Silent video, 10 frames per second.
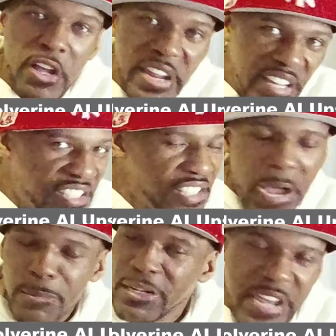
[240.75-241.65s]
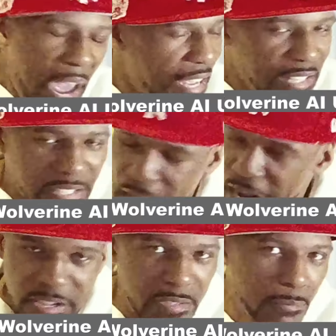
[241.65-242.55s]
Insomniac
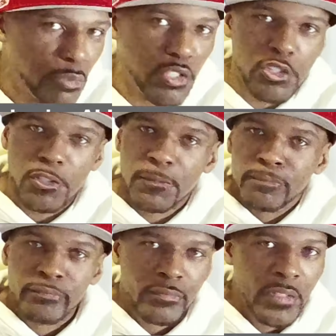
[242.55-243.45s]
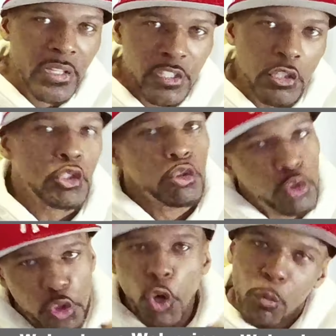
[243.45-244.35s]
Games. You
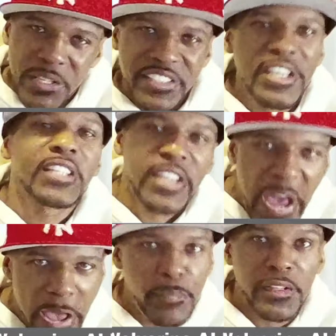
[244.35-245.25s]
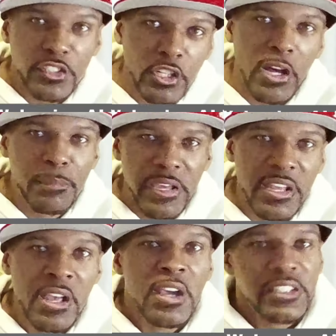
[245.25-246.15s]
saw what just happened, you know what I
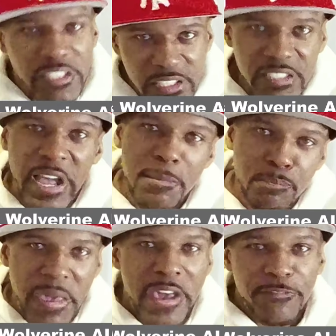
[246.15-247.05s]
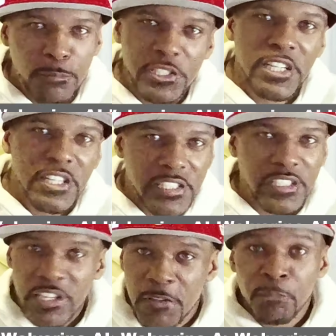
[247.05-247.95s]
mean? Just got back from
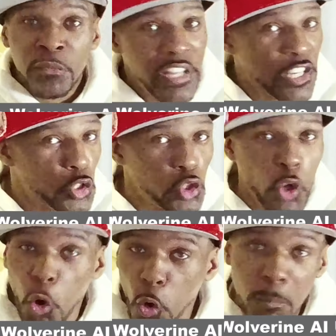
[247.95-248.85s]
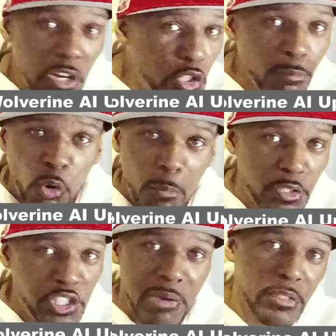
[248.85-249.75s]
GDC. There's so much more I'm gonna
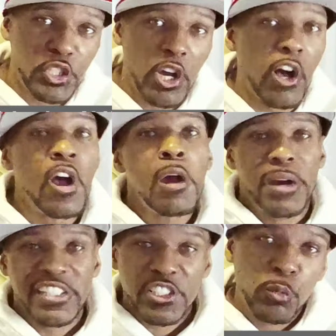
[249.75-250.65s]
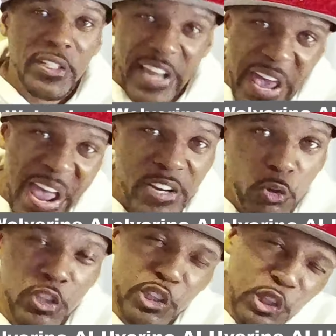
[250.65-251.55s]
share with y'all, but I just wanted to add
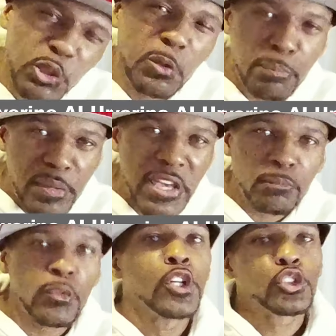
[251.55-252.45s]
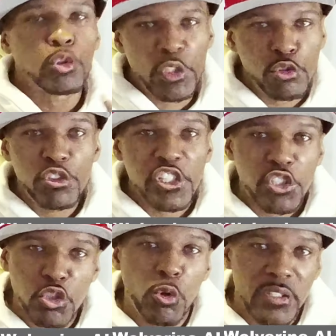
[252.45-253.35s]
on a little bit to what you just
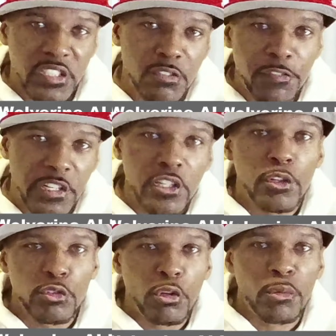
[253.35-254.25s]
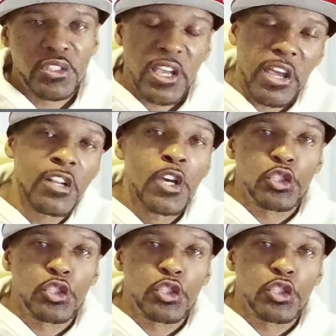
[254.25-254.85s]
saw in this video, you know what I'm saying?